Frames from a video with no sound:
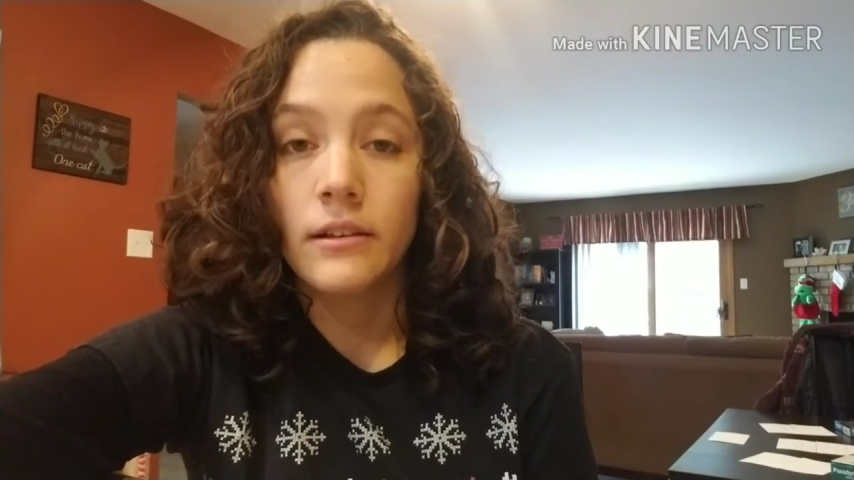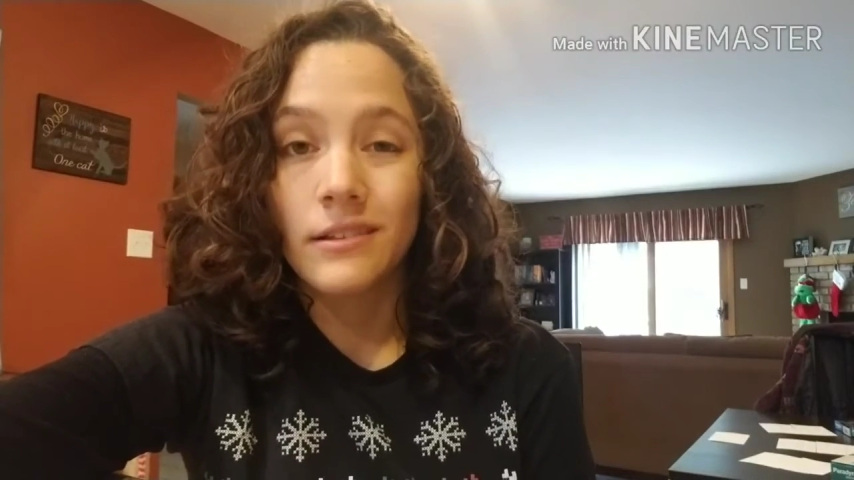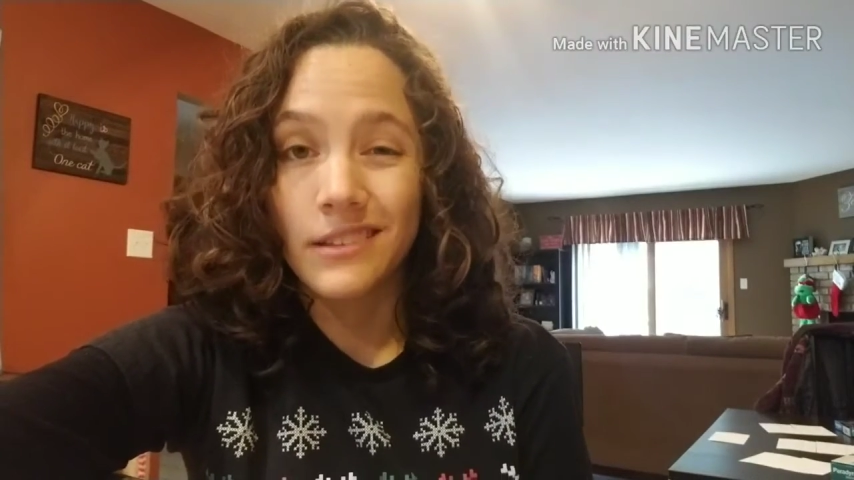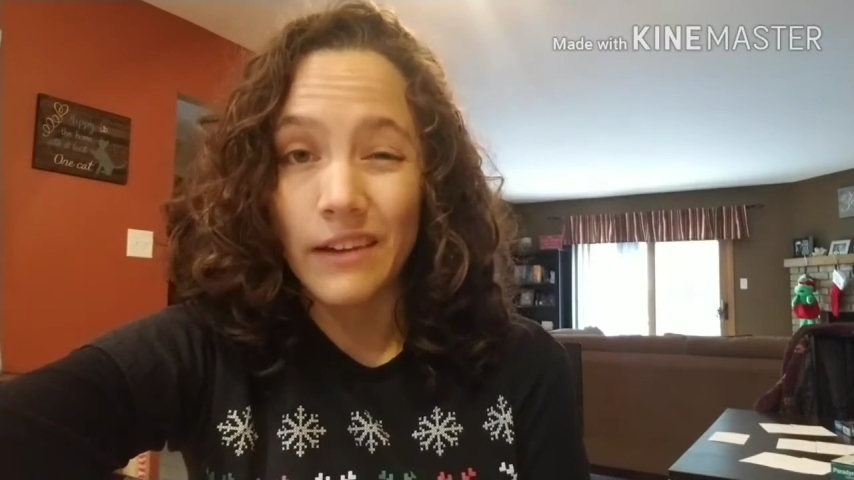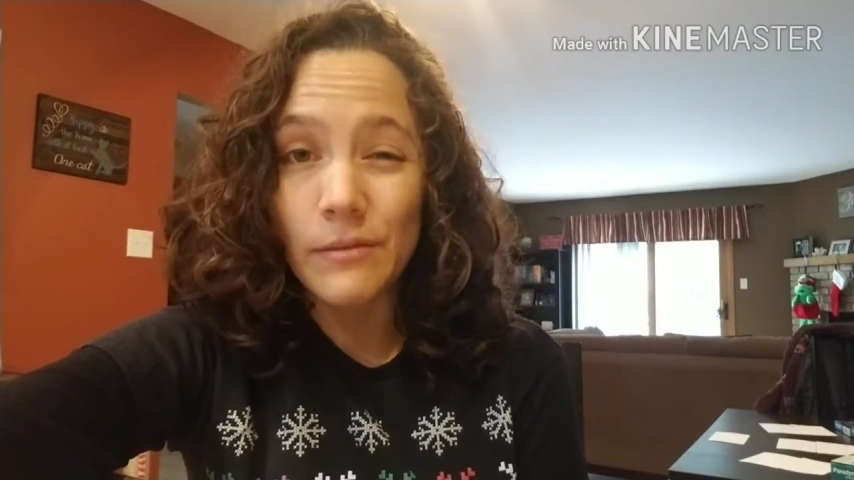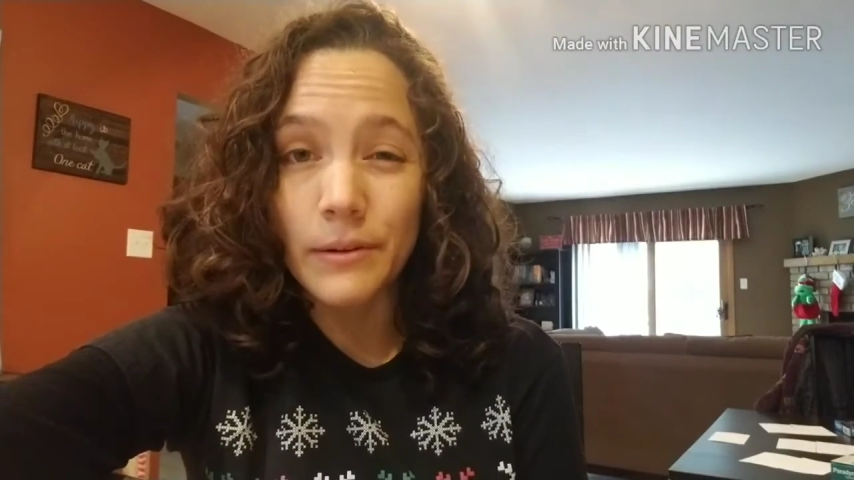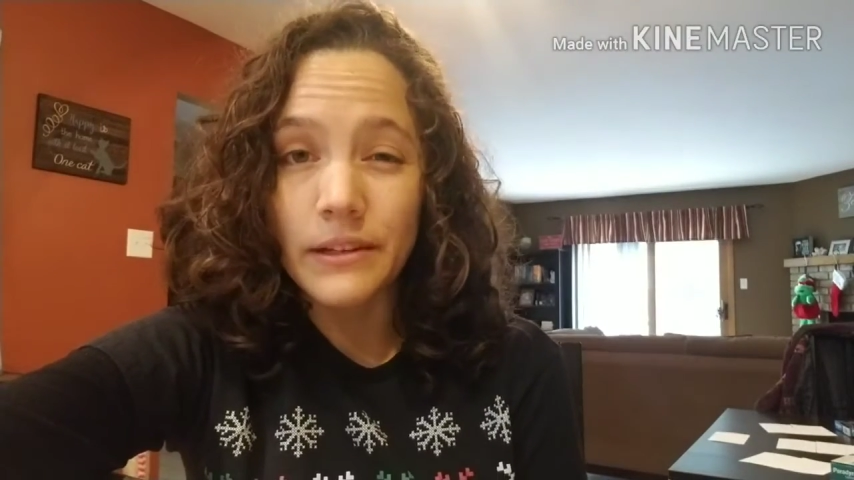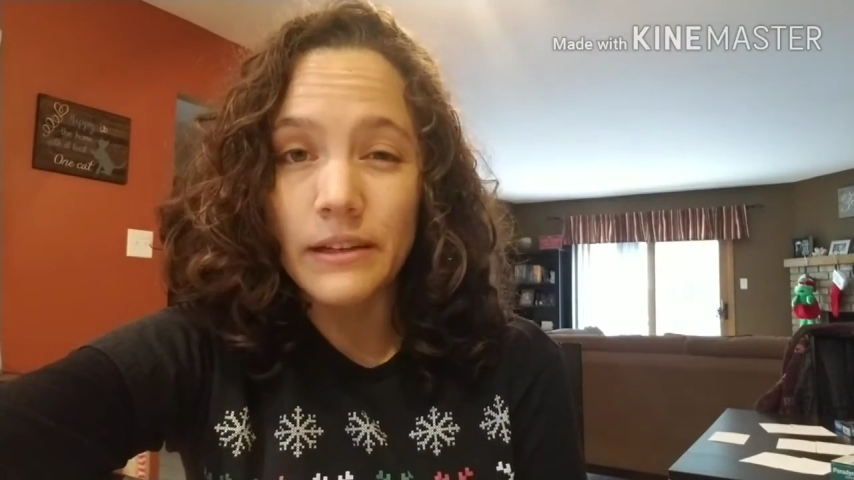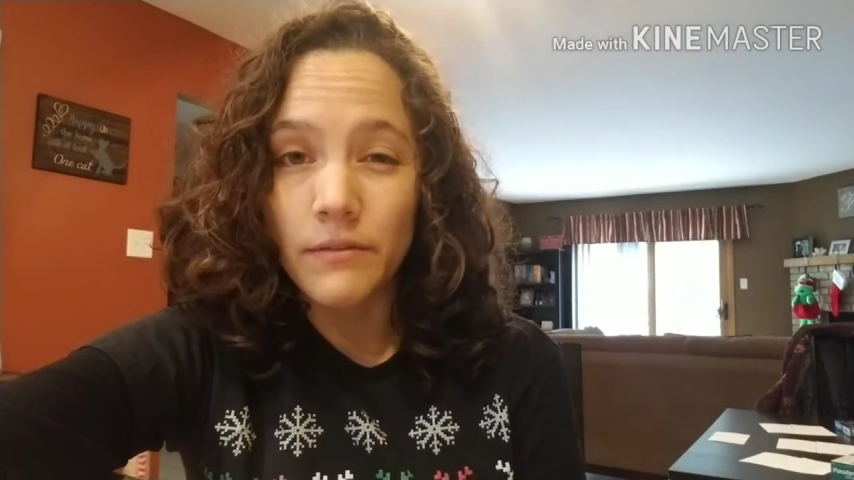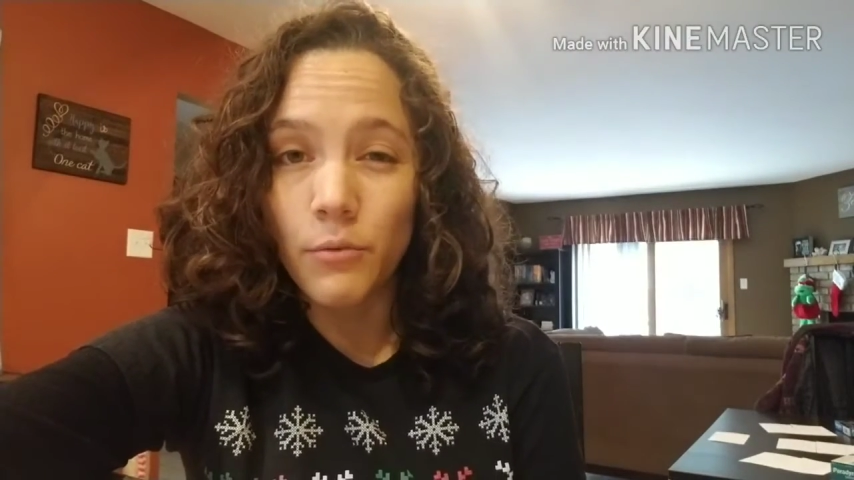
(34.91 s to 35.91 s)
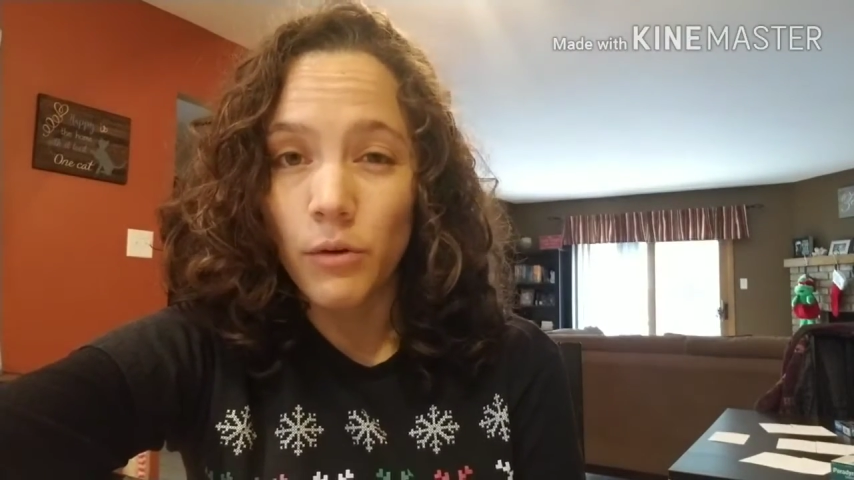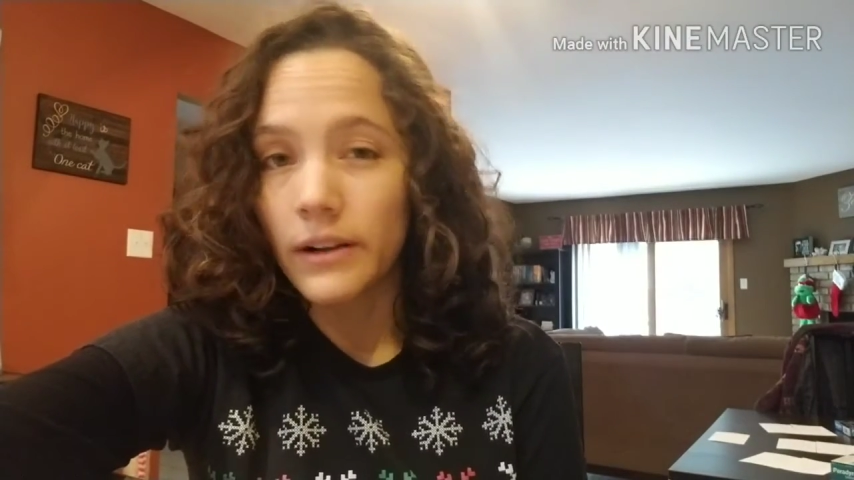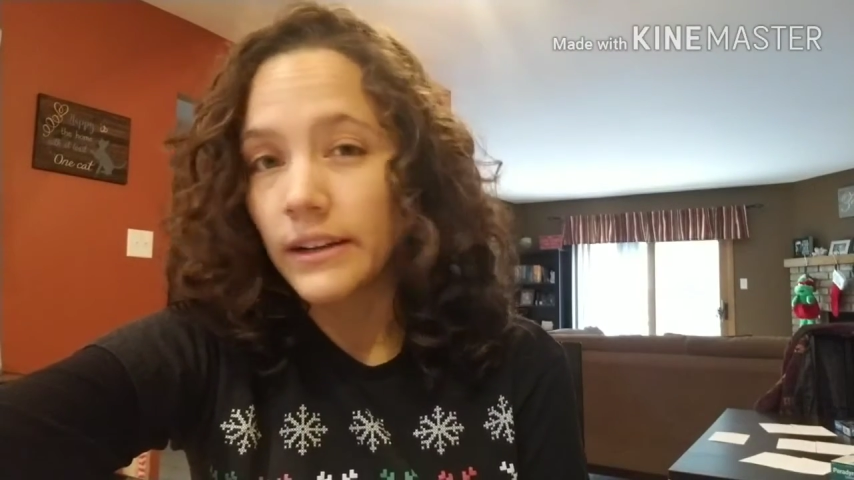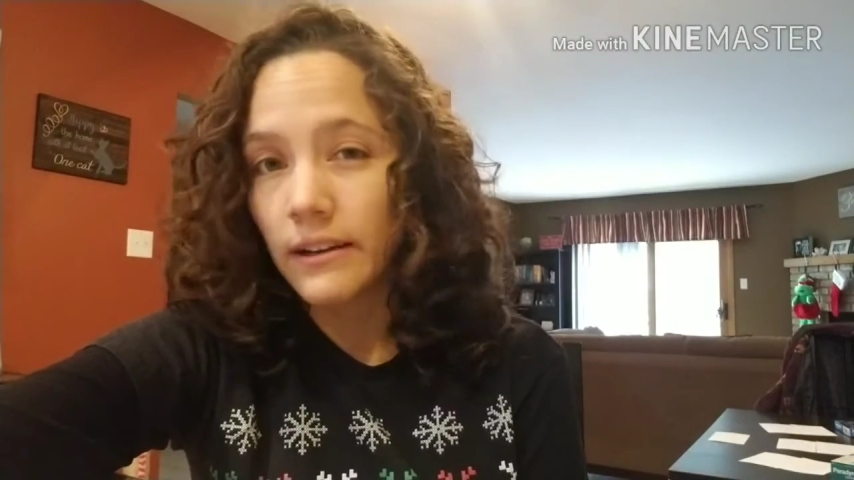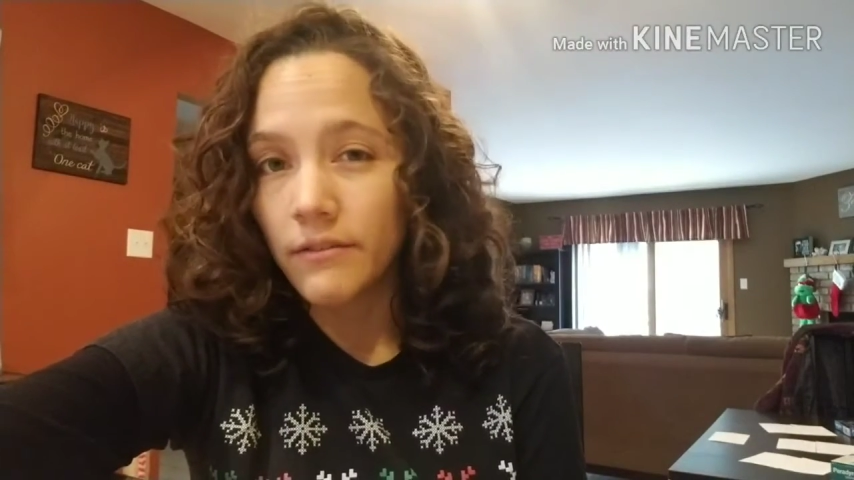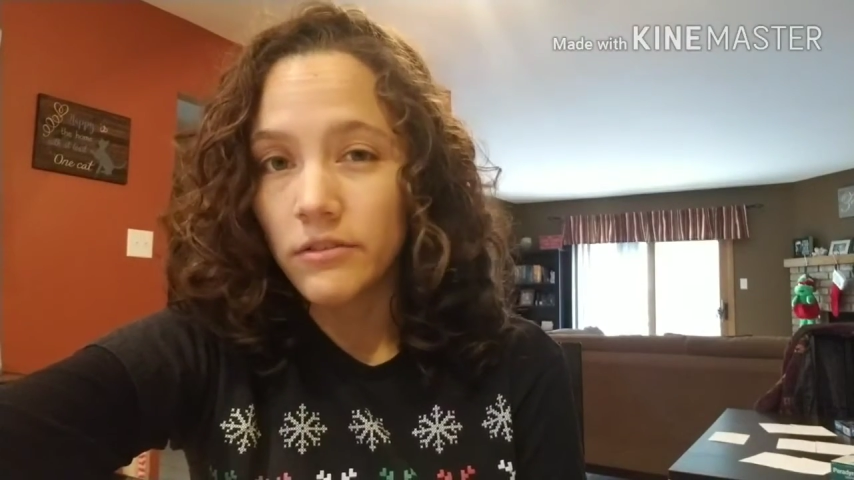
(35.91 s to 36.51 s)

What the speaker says: Does everybody even want to have a